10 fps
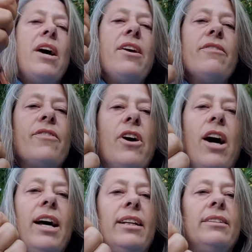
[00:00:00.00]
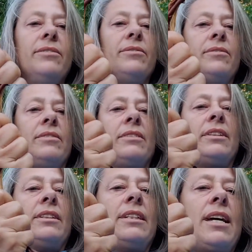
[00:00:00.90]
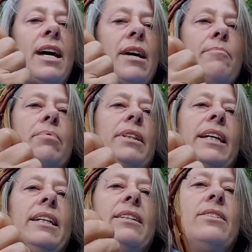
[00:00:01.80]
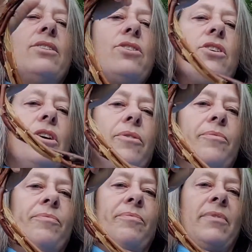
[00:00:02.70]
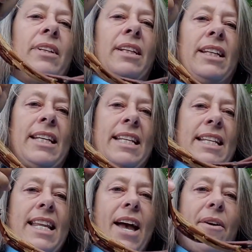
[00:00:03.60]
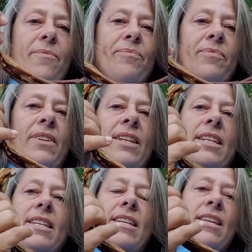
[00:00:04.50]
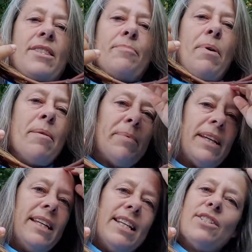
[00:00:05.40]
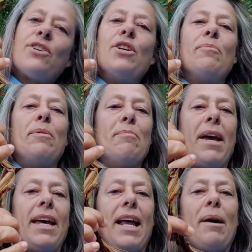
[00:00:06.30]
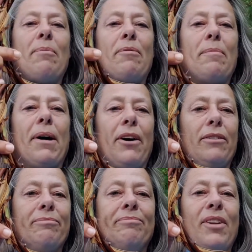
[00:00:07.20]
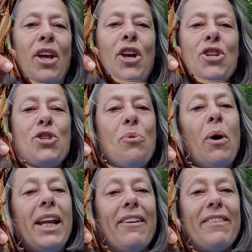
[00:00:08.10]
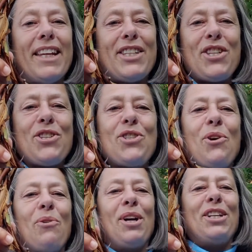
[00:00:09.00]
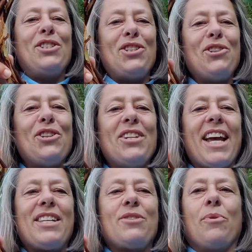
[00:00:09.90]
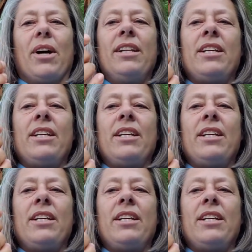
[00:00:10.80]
you've got a complete circle. Now, the pumpkin is going to be made up of about 20 of these. So when you do your next one,